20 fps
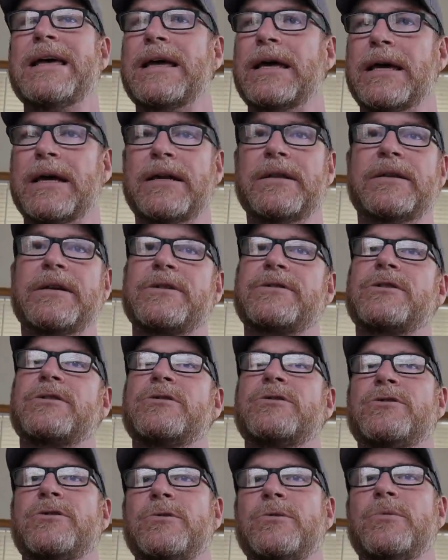in
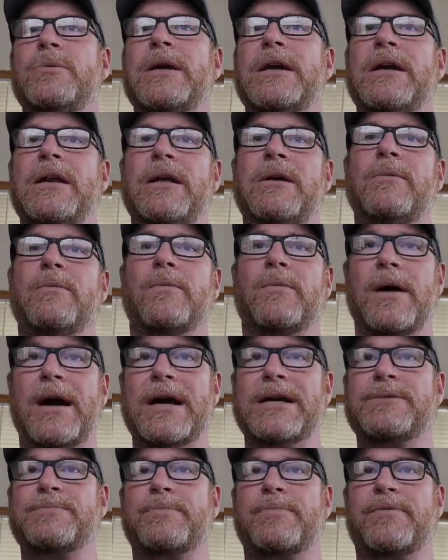addition to any
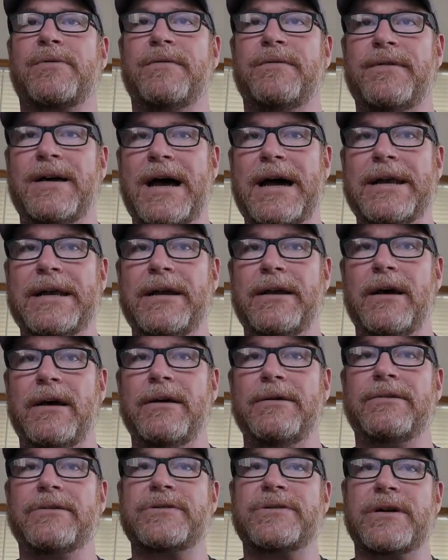rights provided
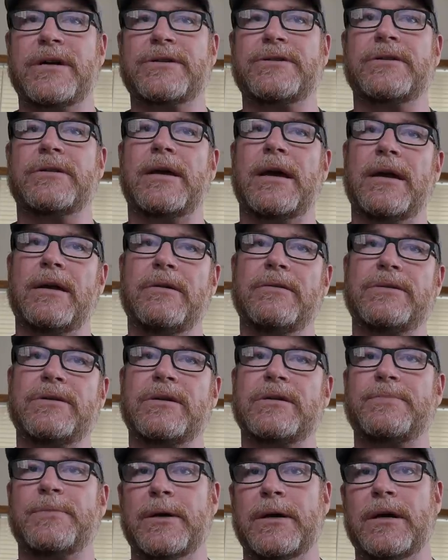under Section
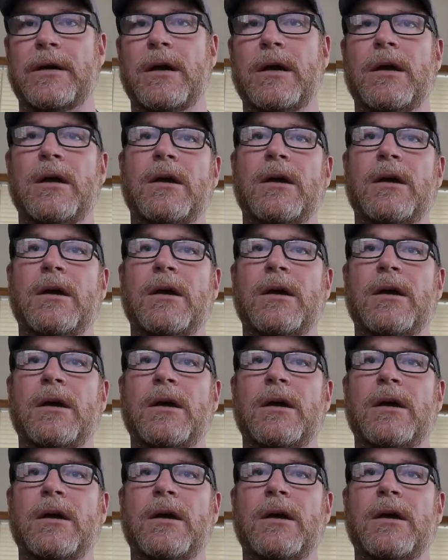806B,